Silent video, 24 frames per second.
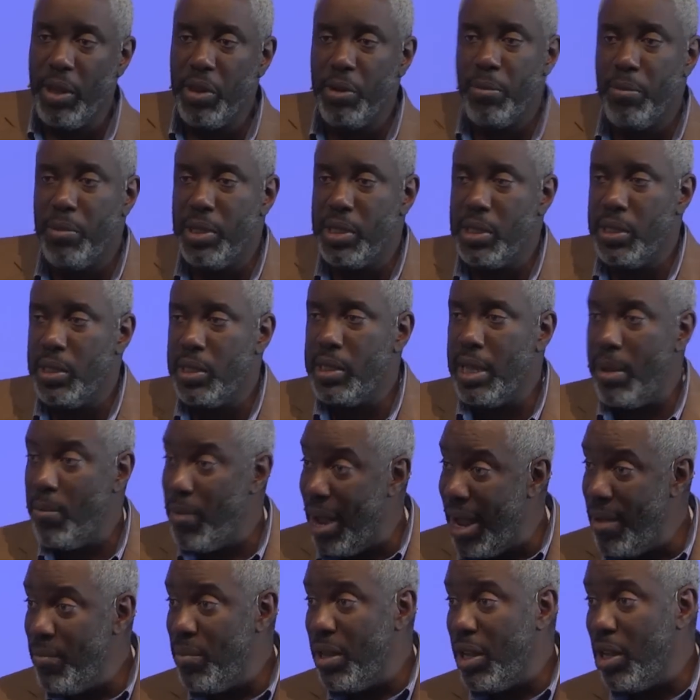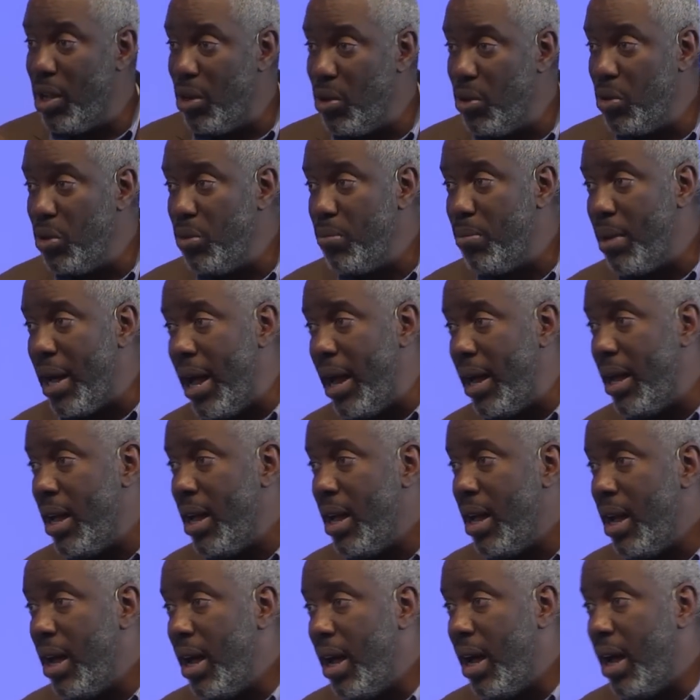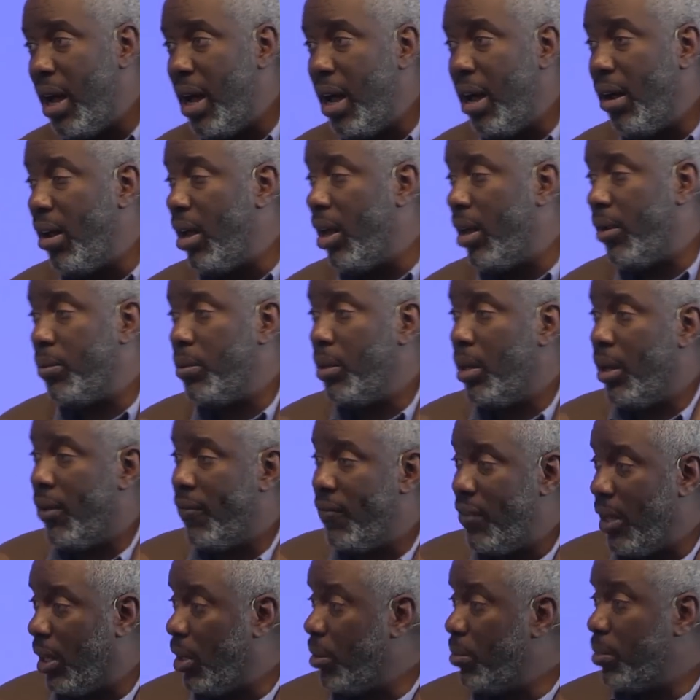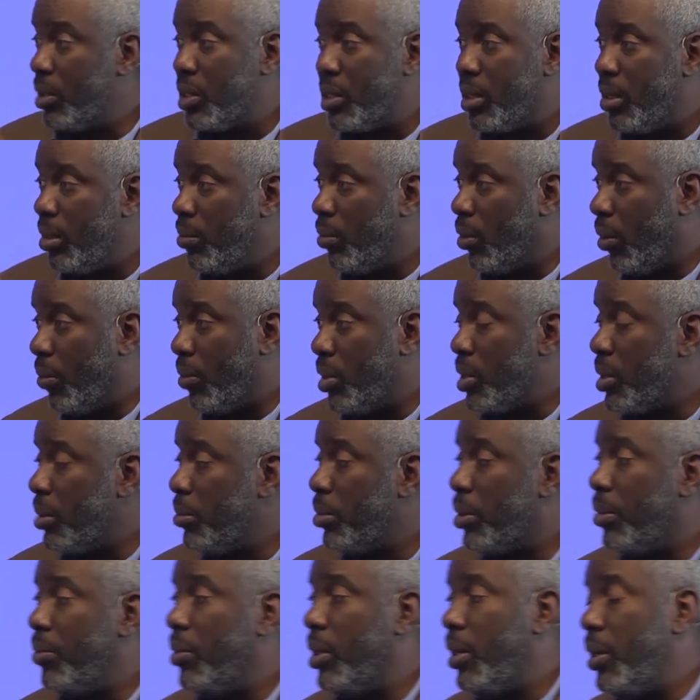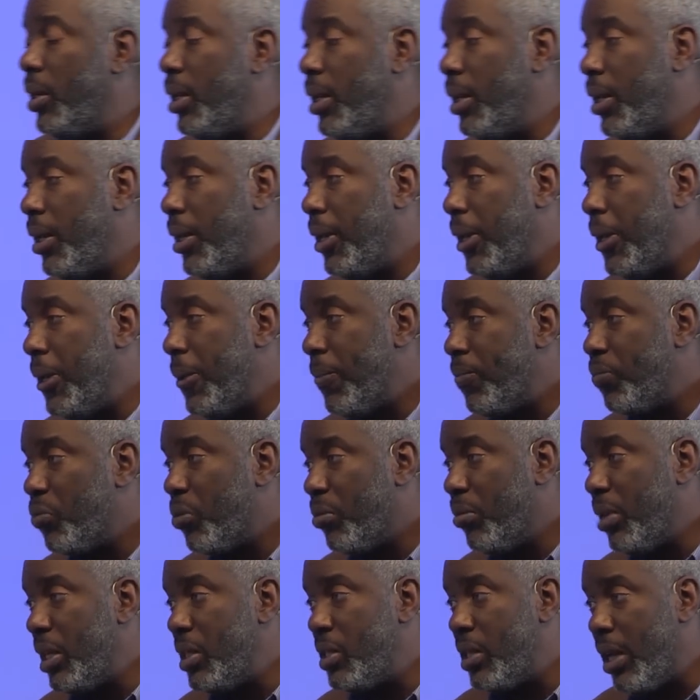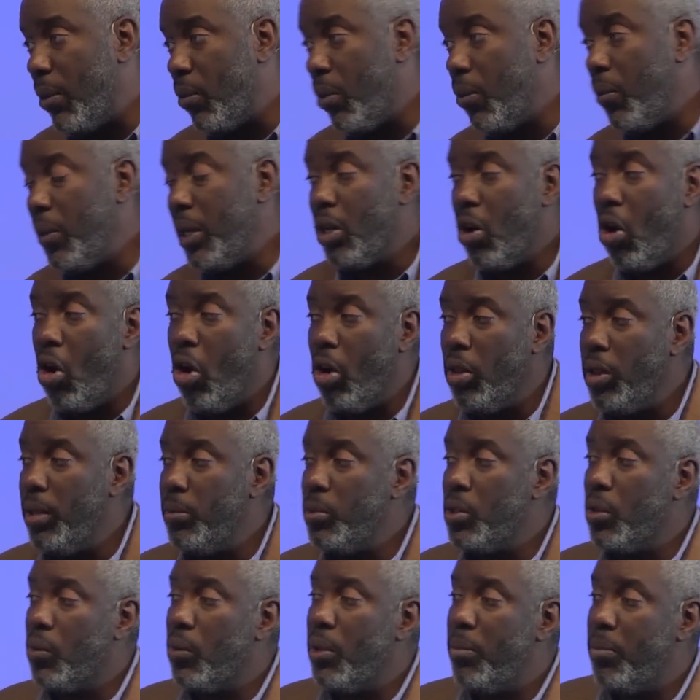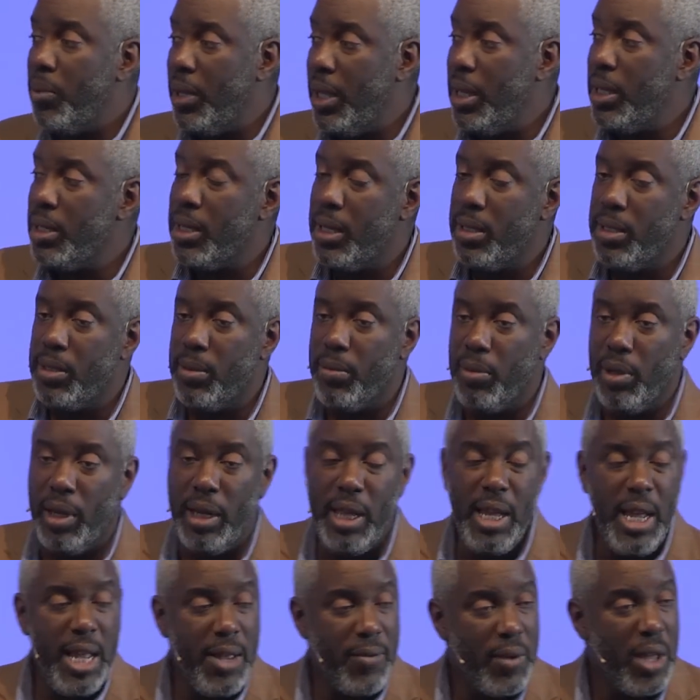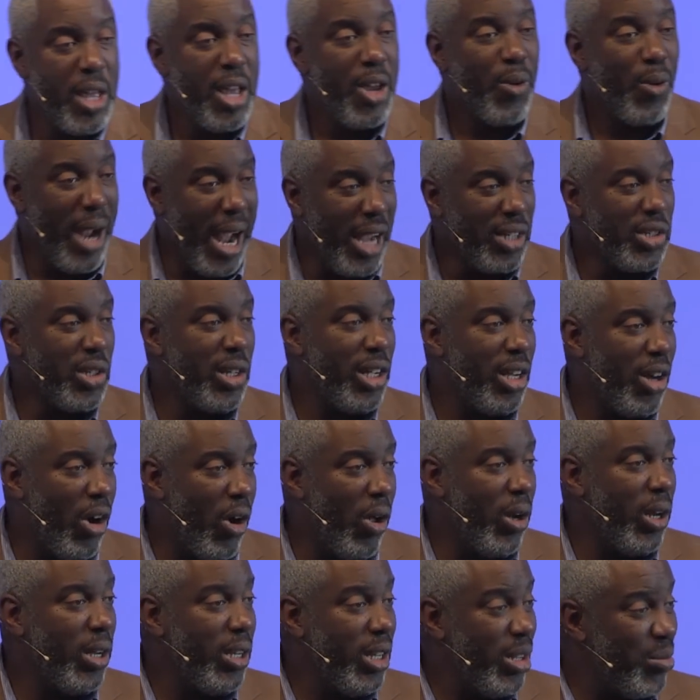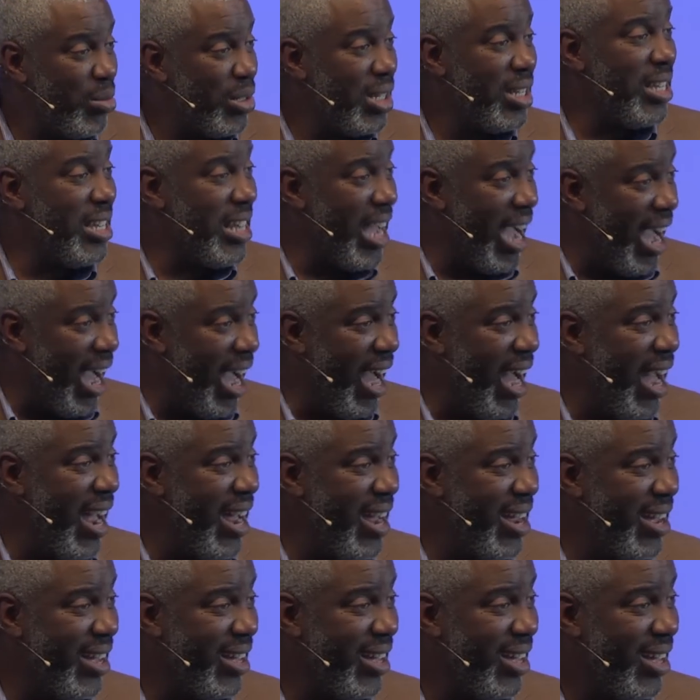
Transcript: other business that might be owned by uh, a, a, fellow Muslim or a Muslim community. It means that when we call them to repent and to believe, we're actually calling them to die